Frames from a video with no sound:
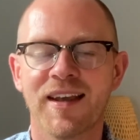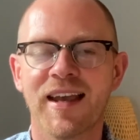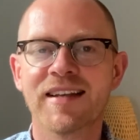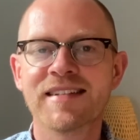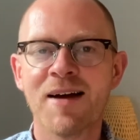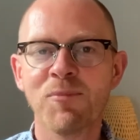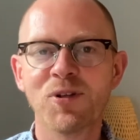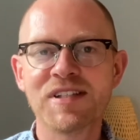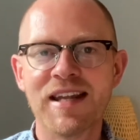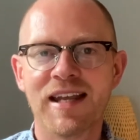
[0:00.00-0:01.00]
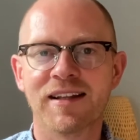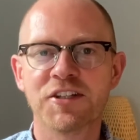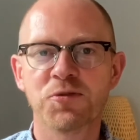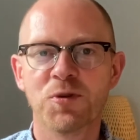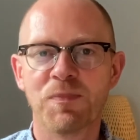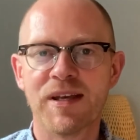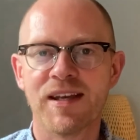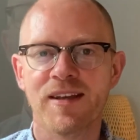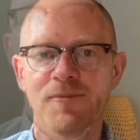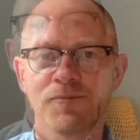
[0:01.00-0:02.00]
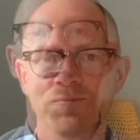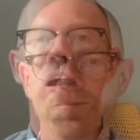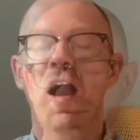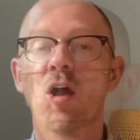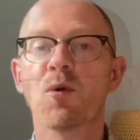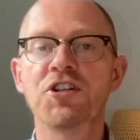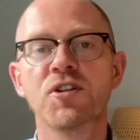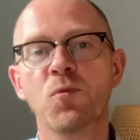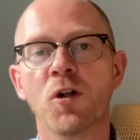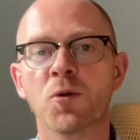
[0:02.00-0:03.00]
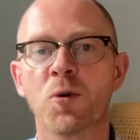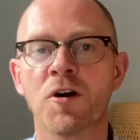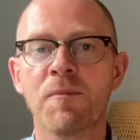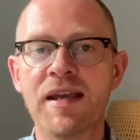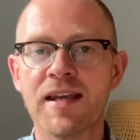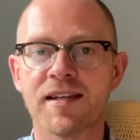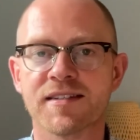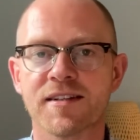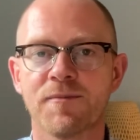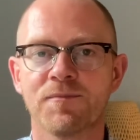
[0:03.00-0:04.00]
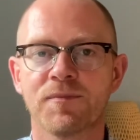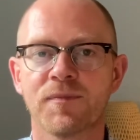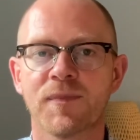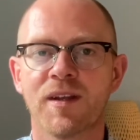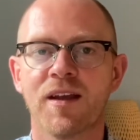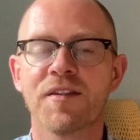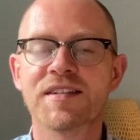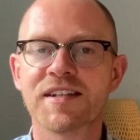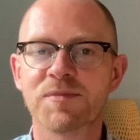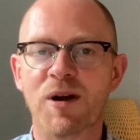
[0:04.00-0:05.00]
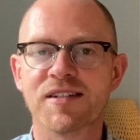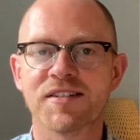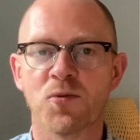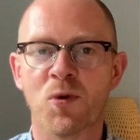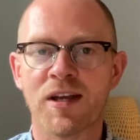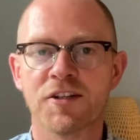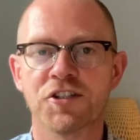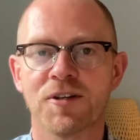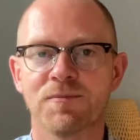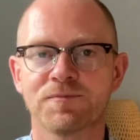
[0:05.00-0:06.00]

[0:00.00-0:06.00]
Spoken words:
Examples in English would be, I wish the world were at peace. This expresses a wish.